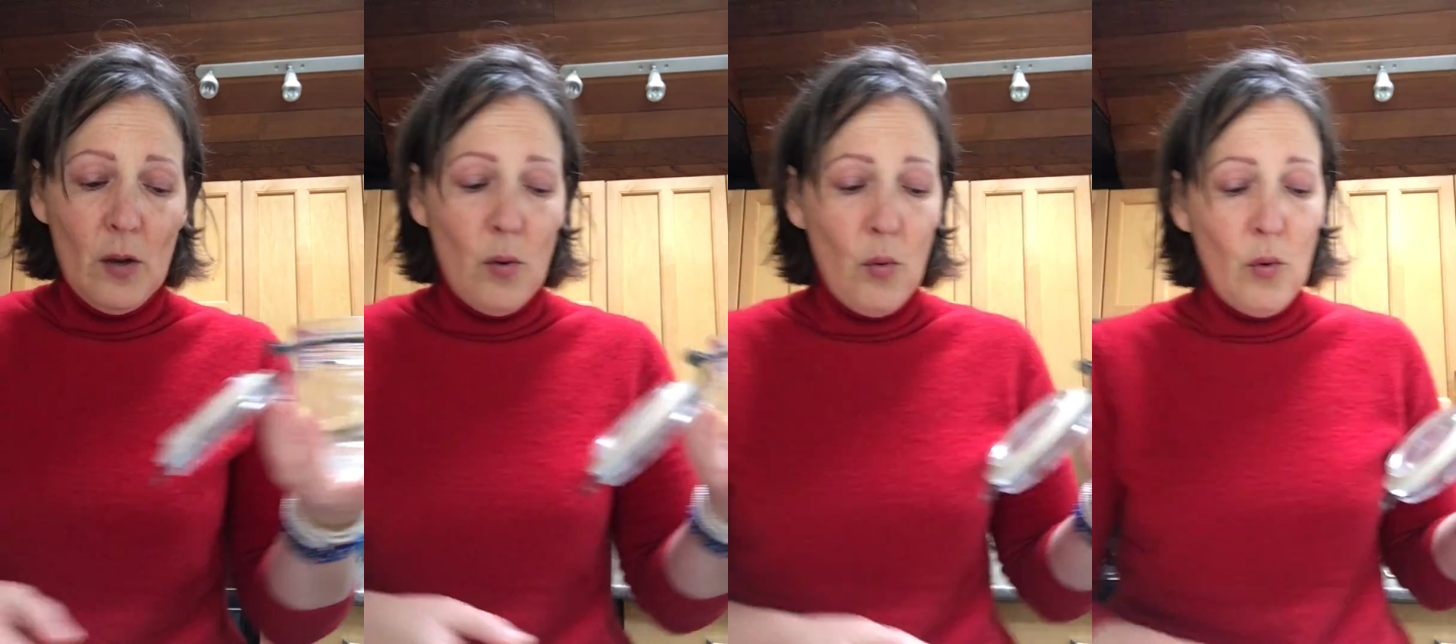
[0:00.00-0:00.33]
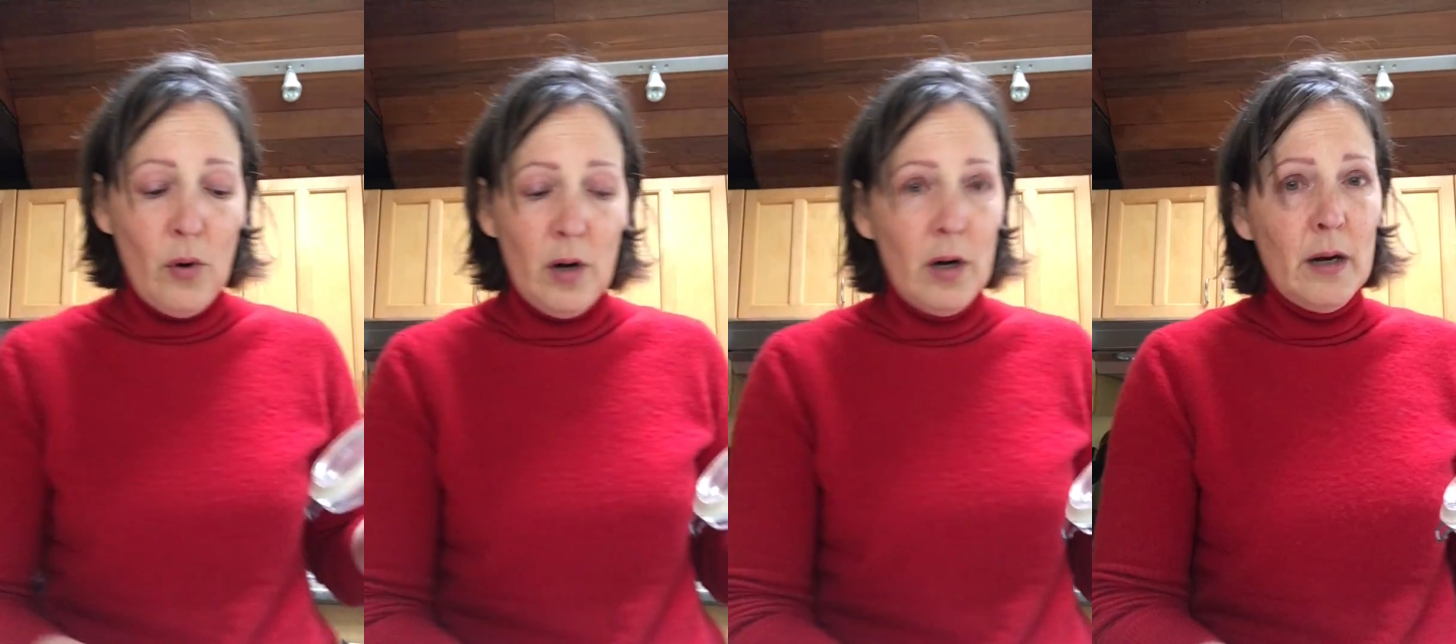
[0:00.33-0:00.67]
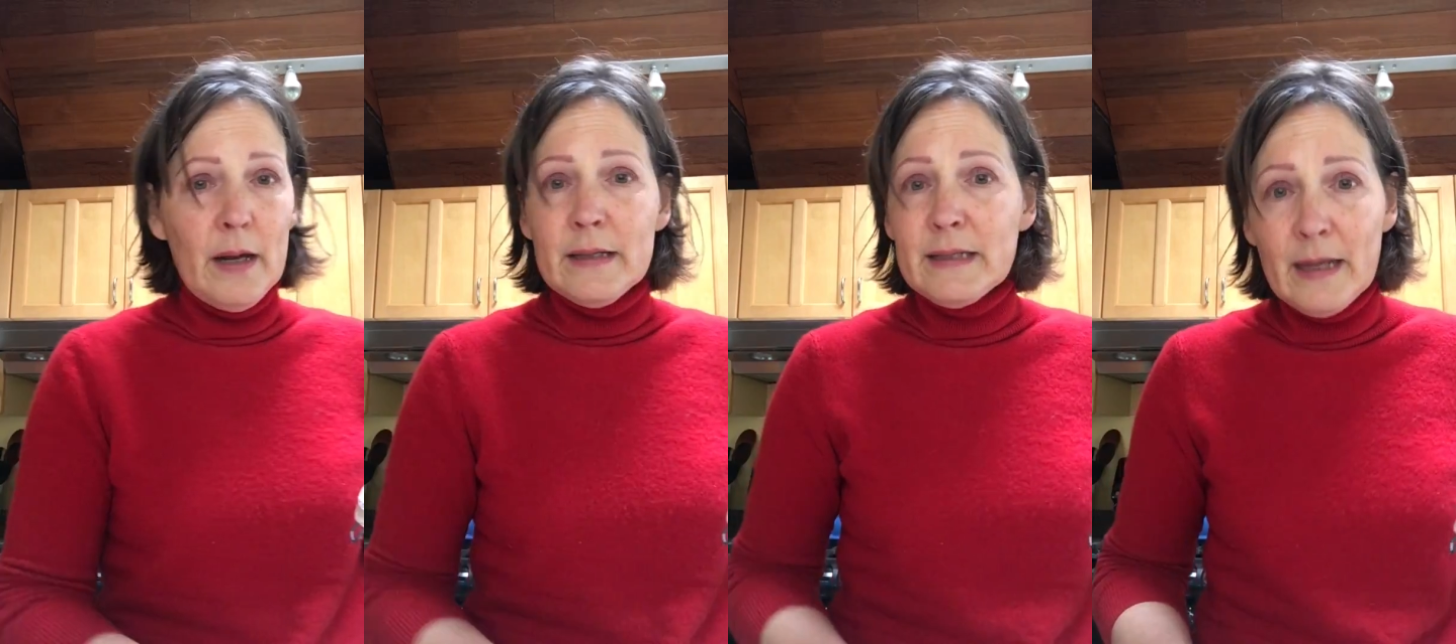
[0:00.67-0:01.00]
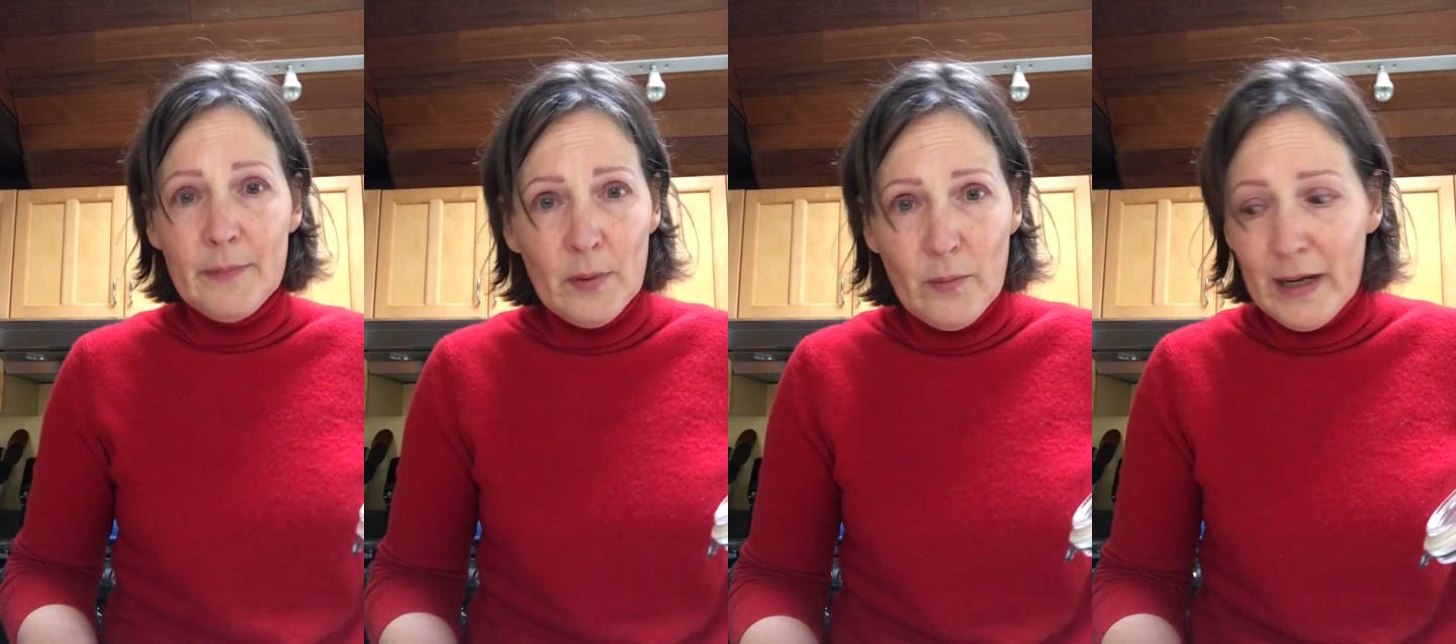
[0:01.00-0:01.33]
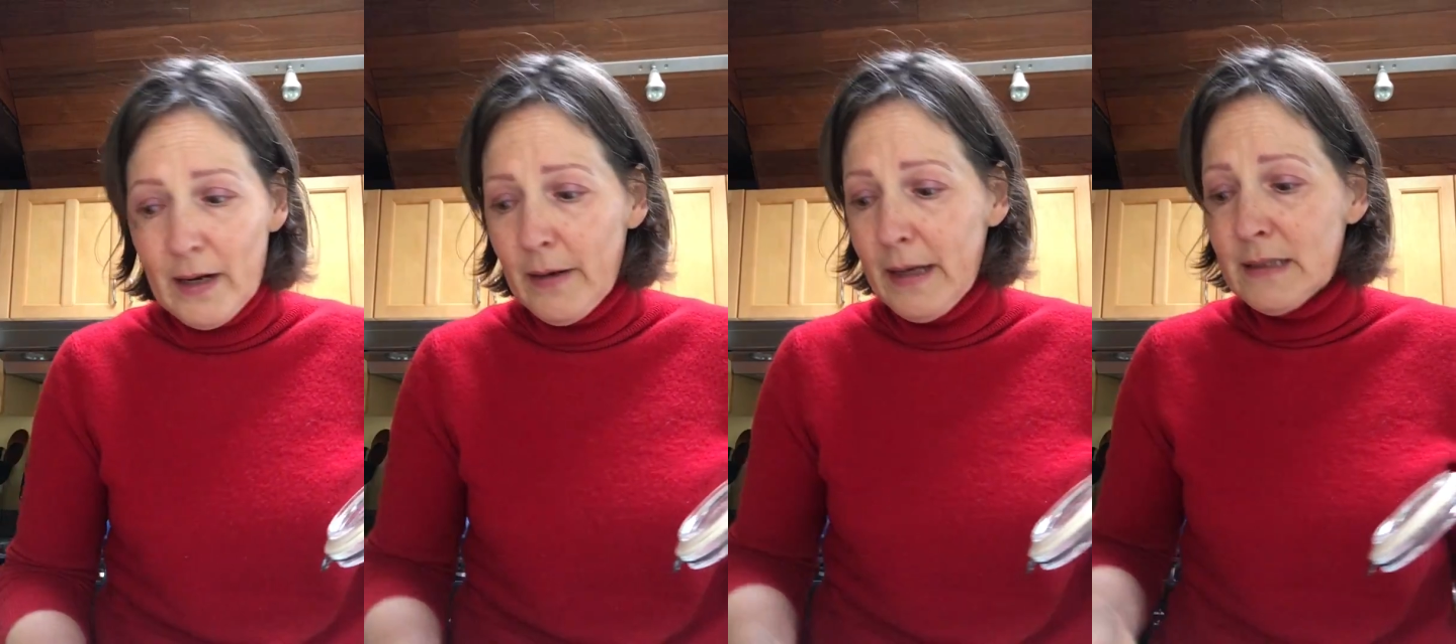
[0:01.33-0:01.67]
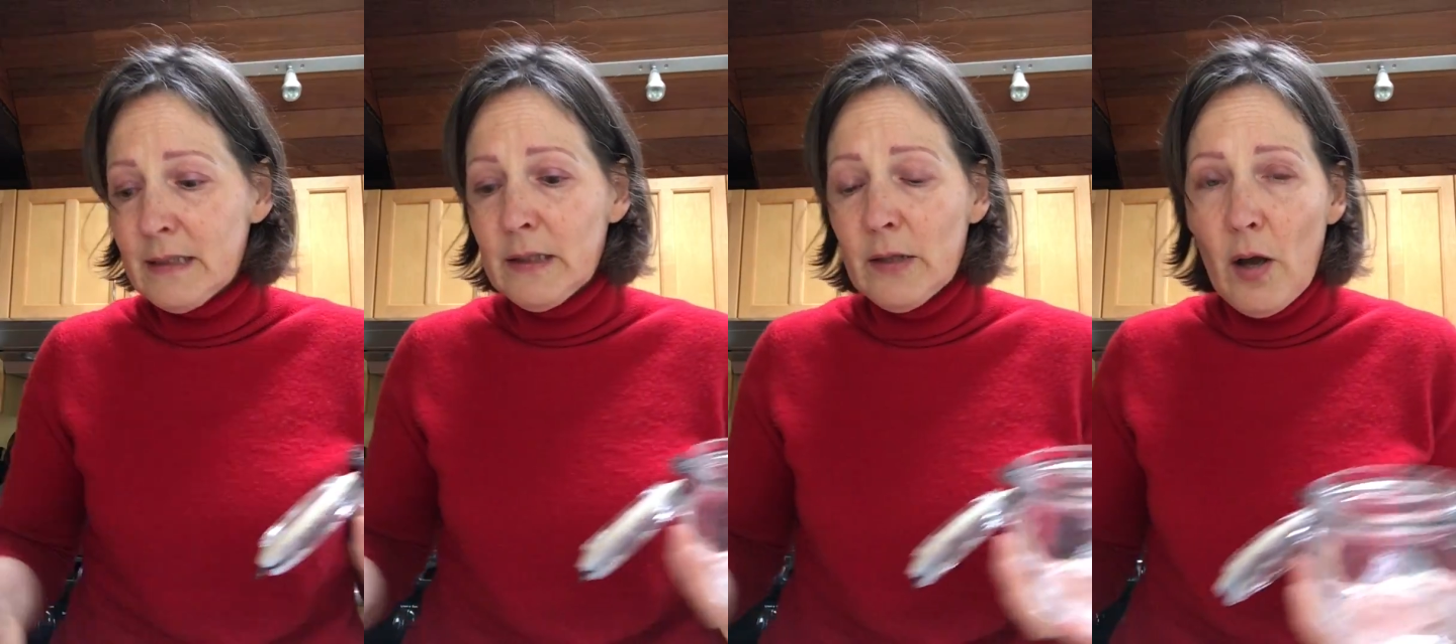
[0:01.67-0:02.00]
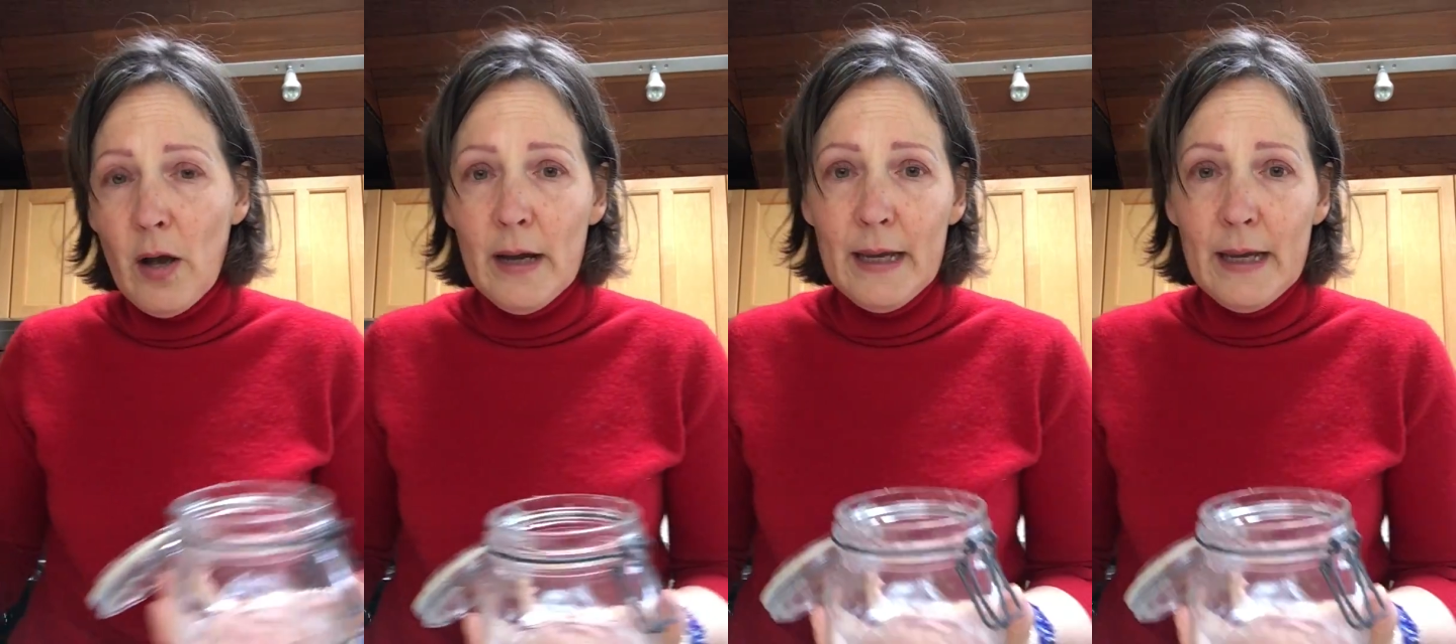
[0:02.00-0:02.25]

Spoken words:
or a Tupperware, as long